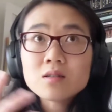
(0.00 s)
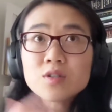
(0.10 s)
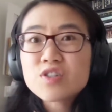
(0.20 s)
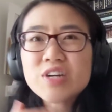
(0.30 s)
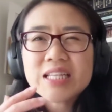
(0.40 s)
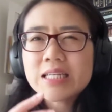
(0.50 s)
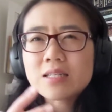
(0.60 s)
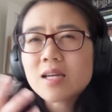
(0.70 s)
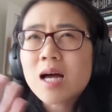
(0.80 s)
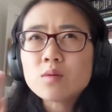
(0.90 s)

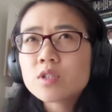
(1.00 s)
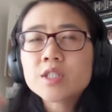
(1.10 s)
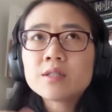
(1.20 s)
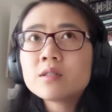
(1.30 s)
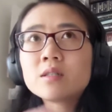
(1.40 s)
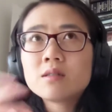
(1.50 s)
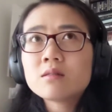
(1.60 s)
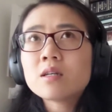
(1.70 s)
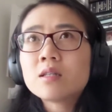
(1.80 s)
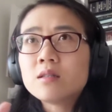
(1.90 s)
Australian culture,
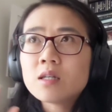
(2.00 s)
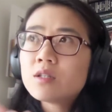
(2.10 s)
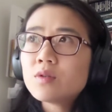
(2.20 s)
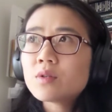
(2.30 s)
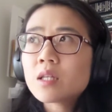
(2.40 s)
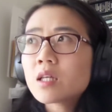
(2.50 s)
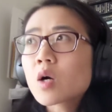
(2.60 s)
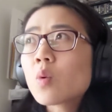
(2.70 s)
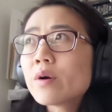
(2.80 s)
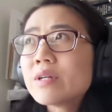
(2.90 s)
and the
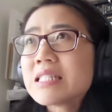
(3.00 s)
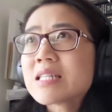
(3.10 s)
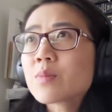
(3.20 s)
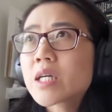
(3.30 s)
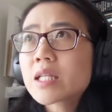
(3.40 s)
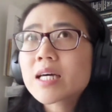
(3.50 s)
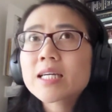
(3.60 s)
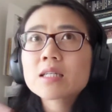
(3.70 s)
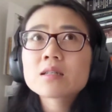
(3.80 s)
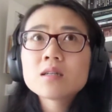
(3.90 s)
quote is something
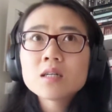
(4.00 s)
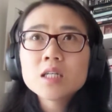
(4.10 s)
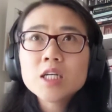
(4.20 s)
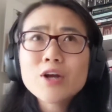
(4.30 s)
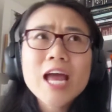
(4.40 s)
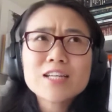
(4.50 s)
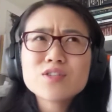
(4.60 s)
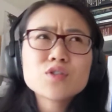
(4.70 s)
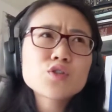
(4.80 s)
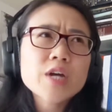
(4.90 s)
like,
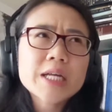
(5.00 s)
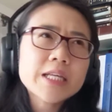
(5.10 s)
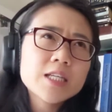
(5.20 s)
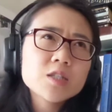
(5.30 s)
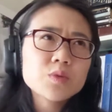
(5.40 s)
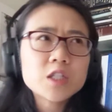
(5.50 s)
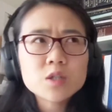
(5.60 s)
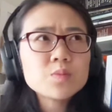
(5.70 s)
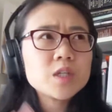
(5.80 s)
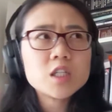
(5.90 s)
as Australians, we
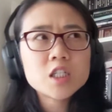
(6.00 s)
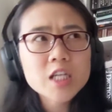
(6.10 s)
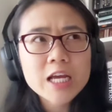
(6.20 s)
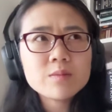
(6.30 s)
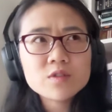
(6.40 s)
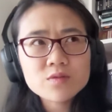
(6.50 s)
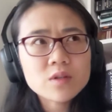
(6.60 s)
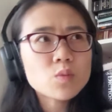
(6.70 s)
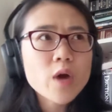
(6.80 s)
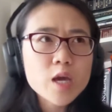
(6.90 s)
should be ashamed of
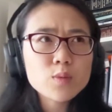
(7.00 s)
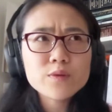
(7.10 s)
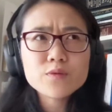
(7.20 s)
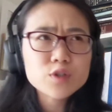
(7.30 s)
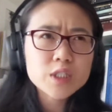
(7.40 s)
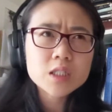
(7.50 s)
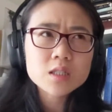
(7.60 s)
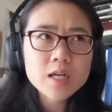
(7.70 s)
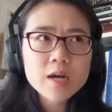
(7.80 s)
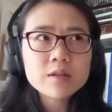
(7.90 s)
the way we've
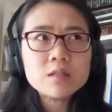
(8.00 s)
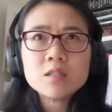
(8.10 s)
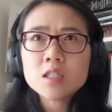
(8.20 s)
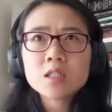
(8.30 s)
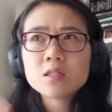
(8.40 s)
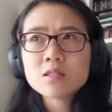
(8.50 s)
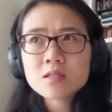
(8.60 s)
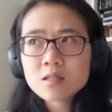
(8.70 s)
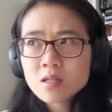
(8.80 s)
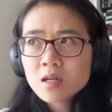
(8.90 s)
treated our
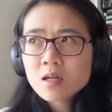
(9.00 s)
Indigenous